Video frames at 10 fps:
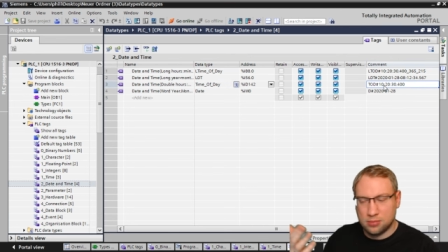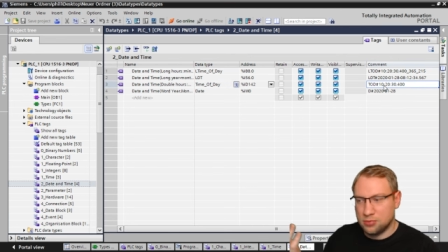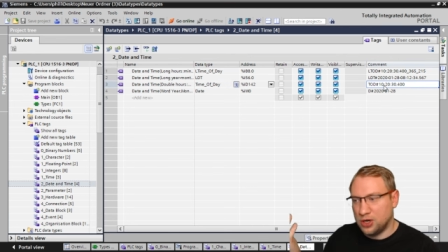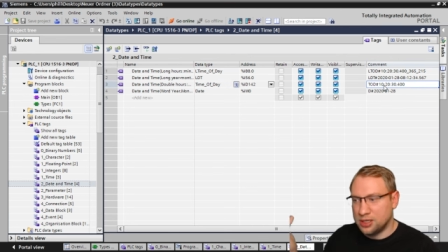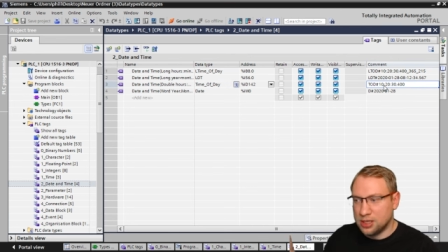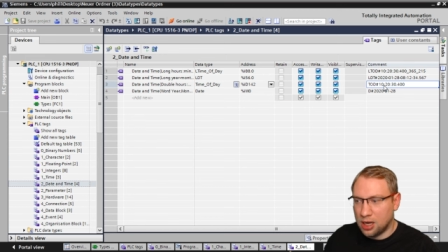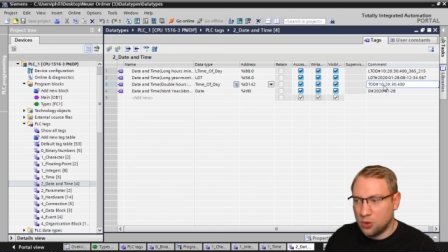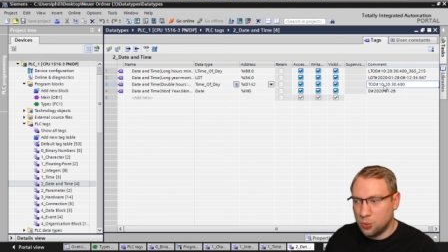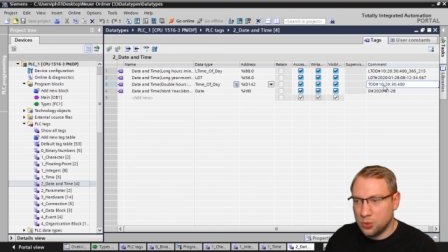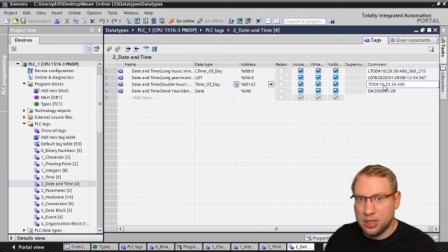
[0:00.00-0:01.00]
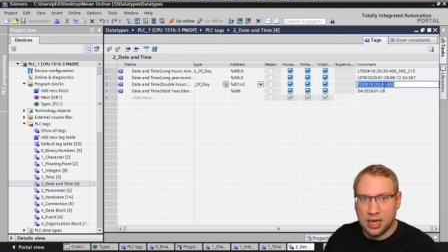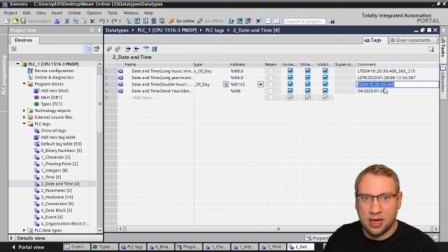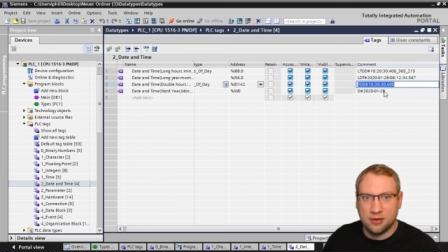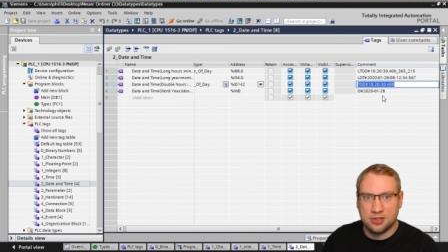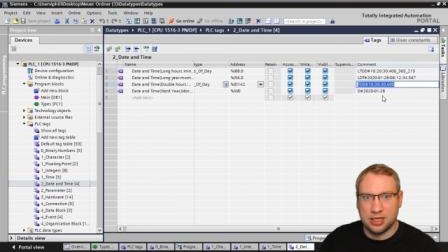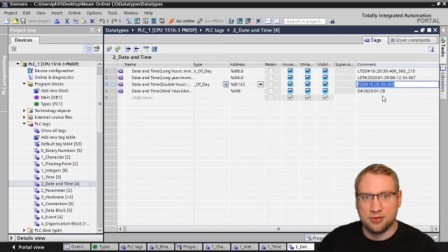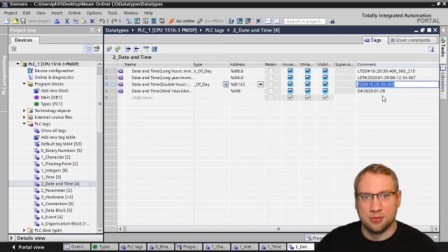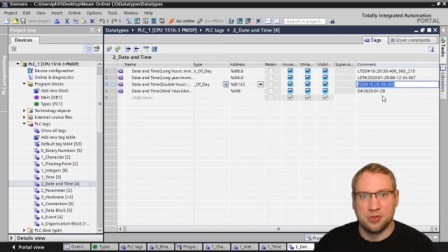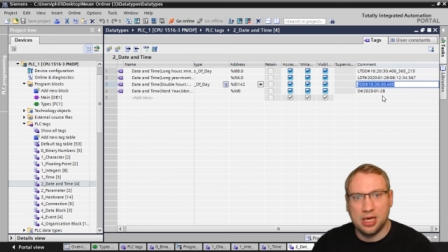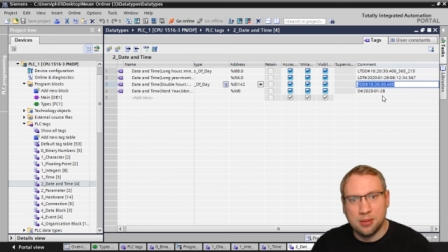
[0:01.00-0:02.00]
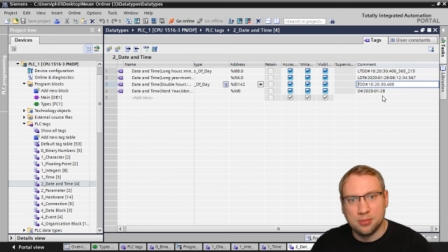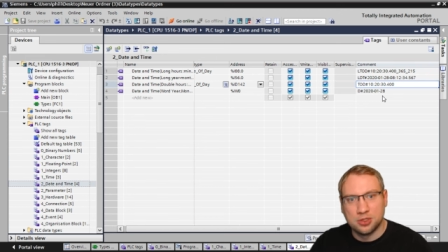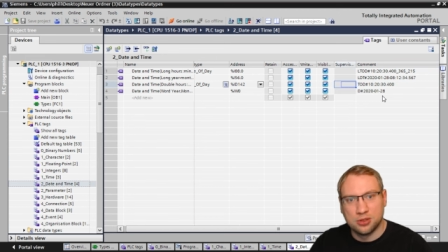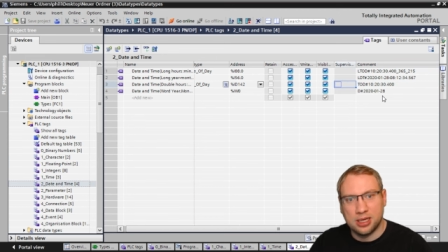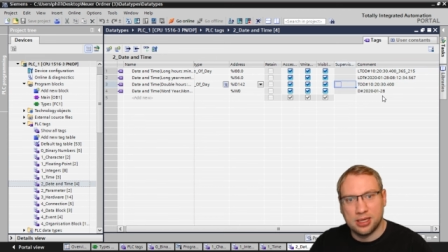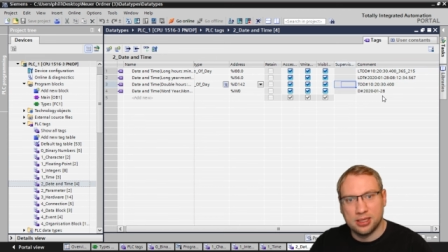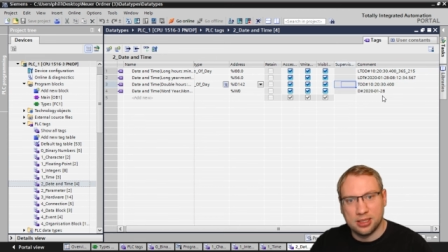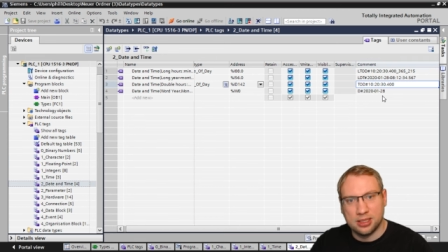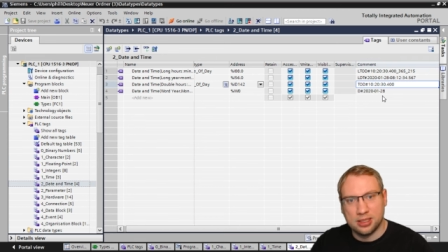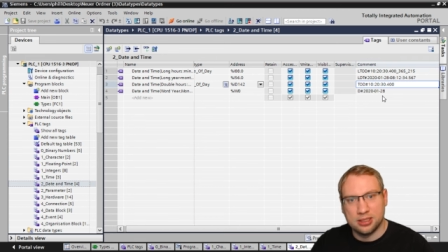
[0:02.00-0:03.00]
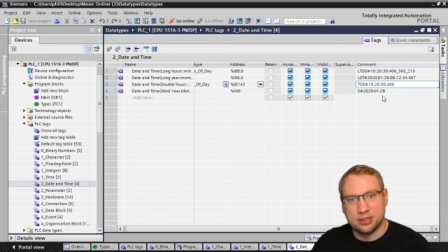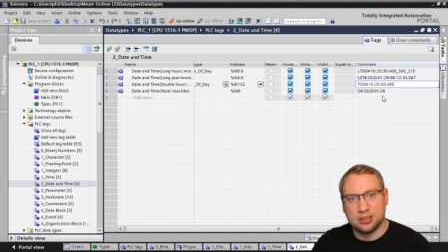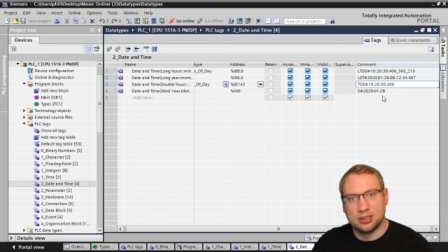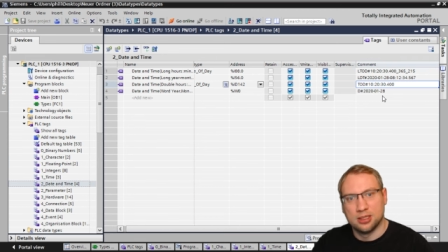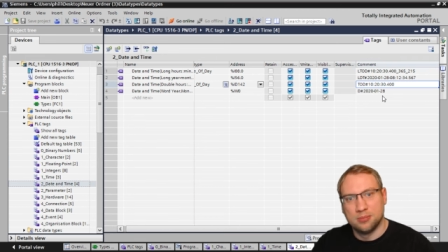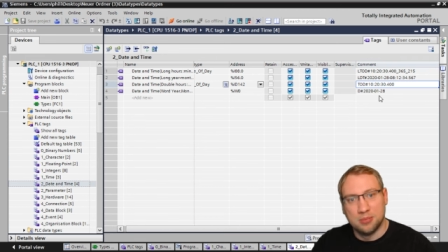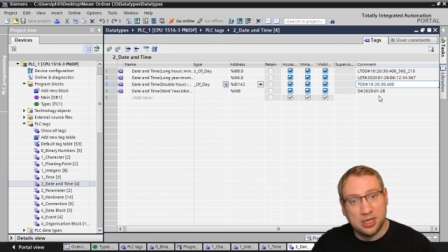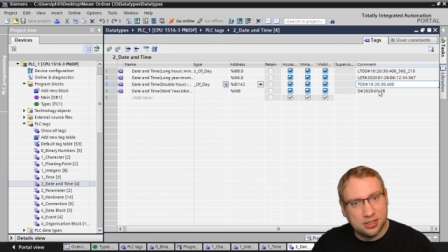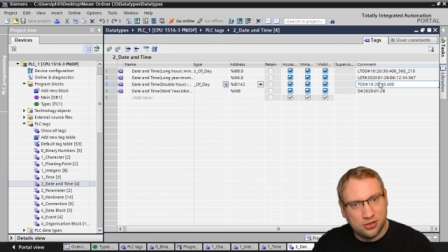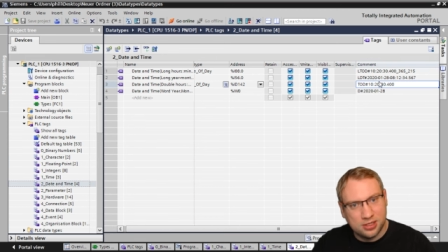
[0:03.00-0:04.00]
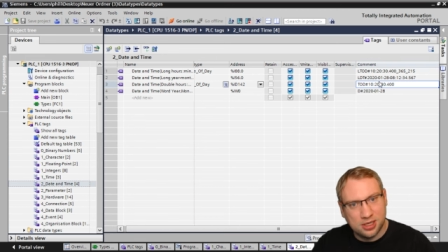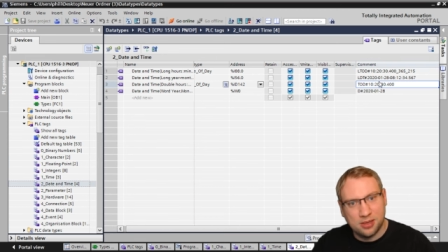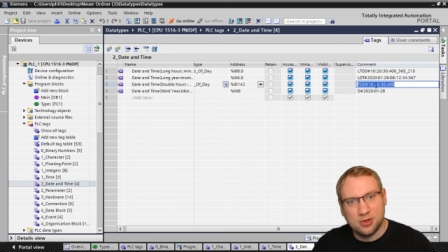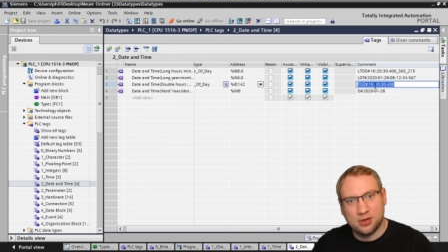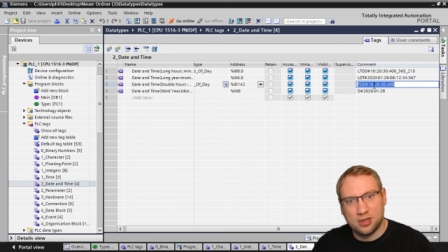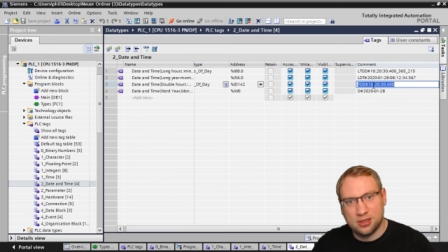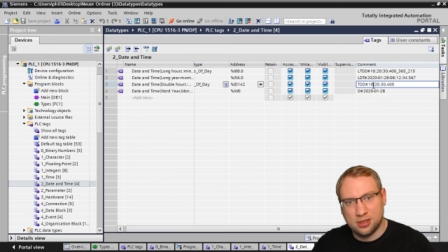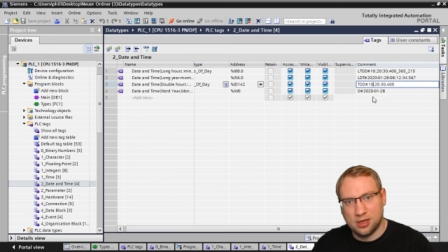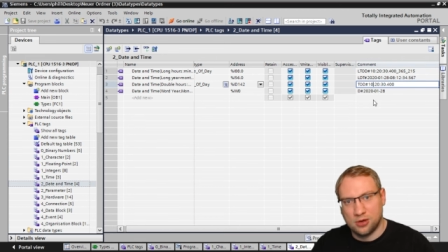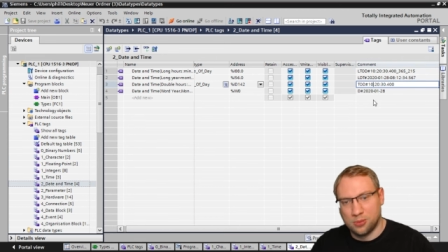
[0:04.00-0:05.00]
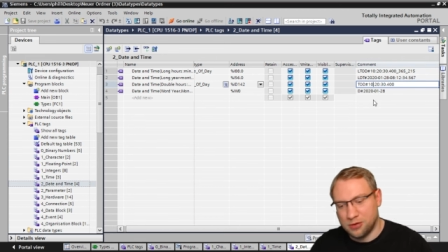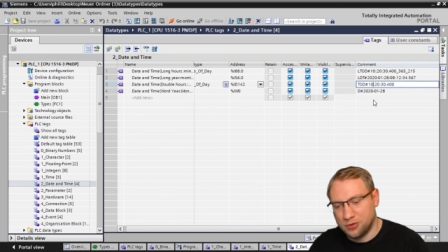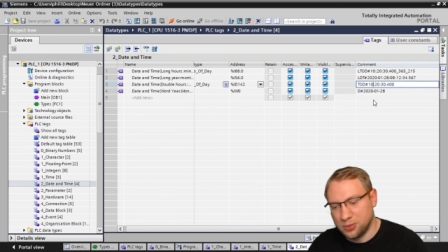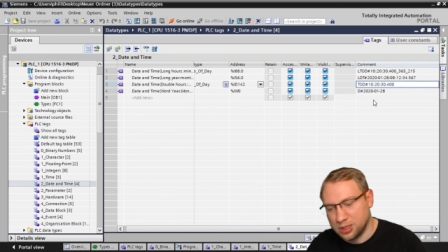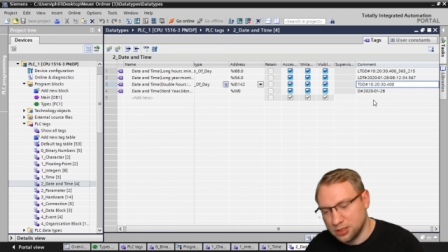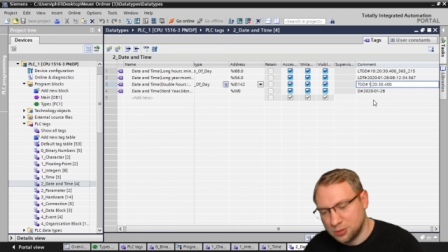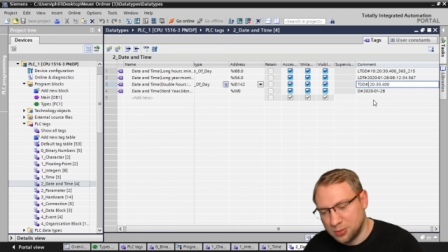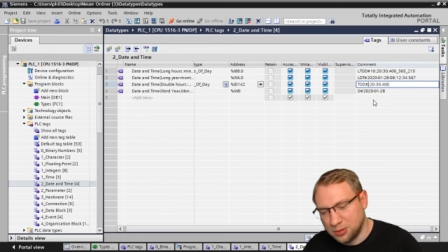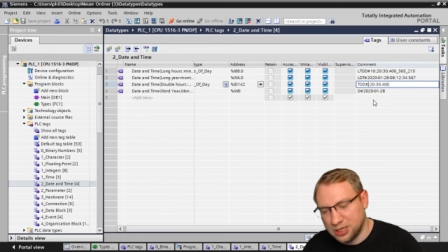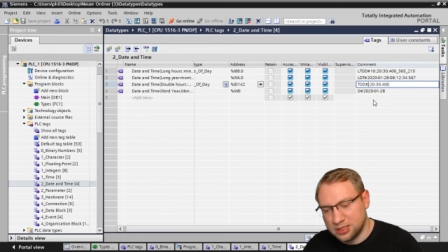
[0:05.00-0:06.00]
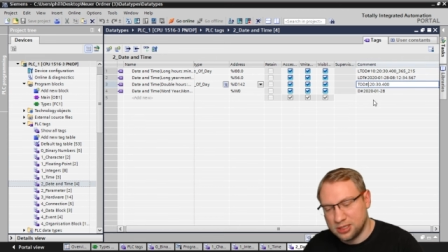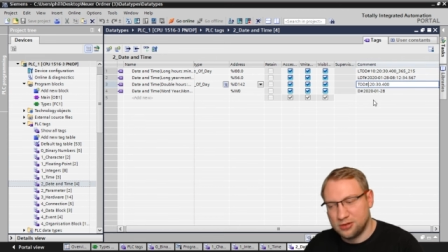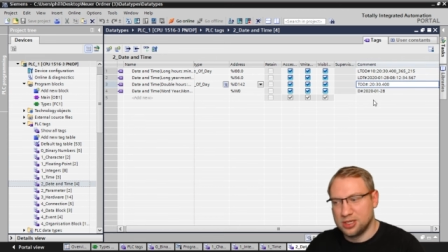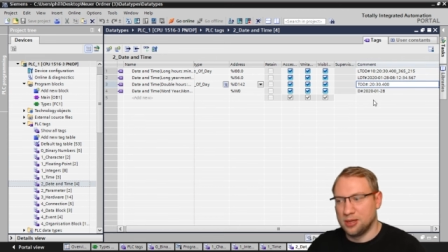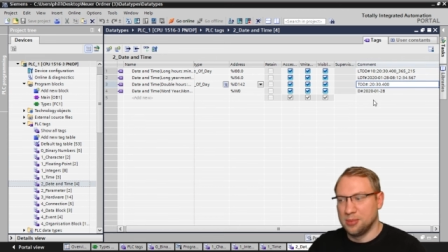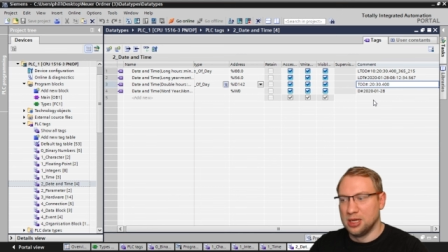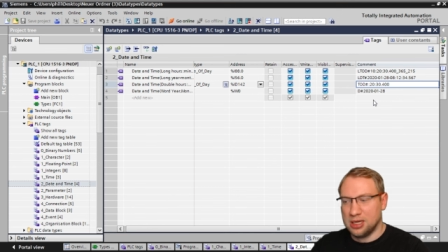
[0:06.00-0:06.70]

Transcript: right now we have seven P M So that is military time, right? I hope everyone can speak military time.